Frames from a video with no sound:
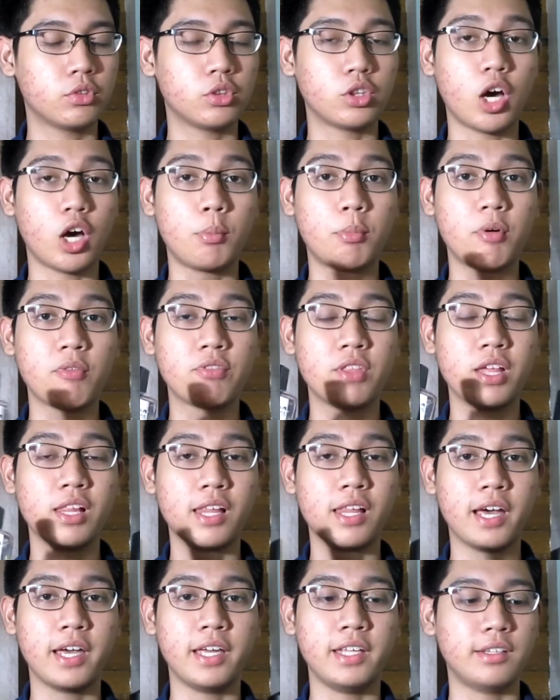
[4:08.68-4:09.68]
top of the
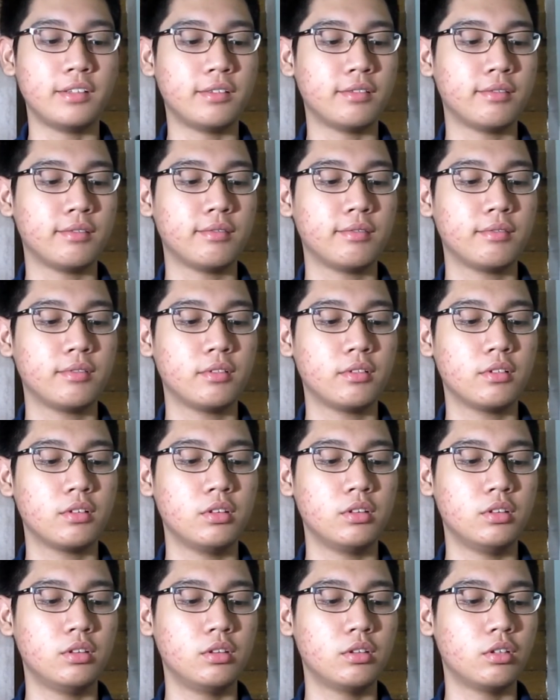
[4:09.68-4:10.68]
line
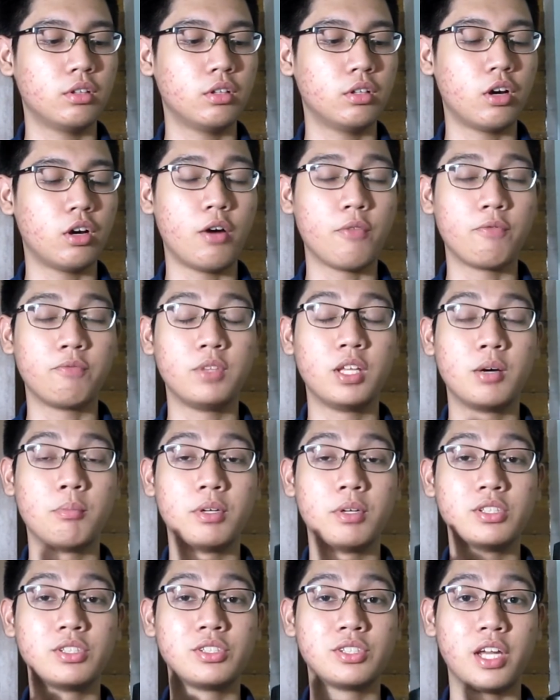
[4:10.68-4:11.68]
of the
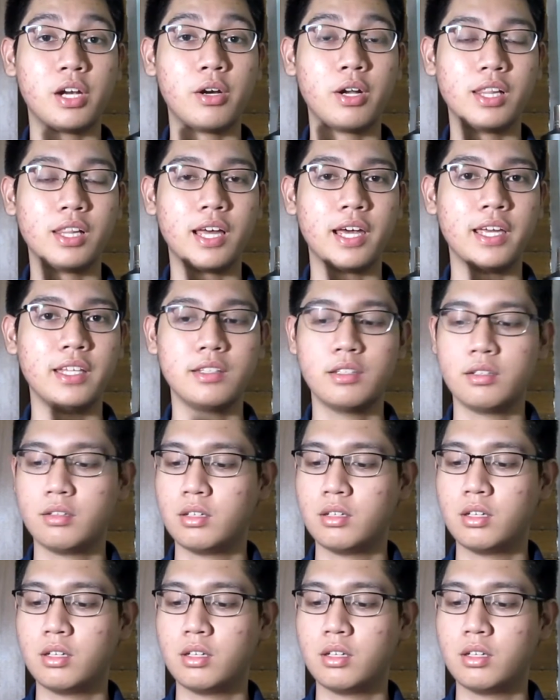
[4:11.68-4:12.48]
Mancera line